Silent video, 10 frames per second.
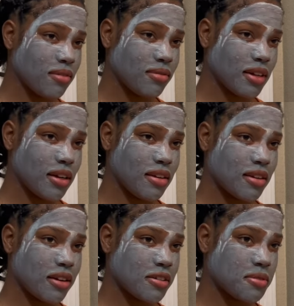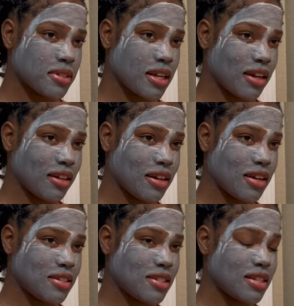And the nurse was like,
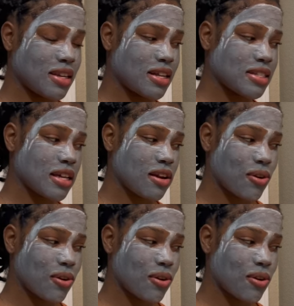yes. And I said,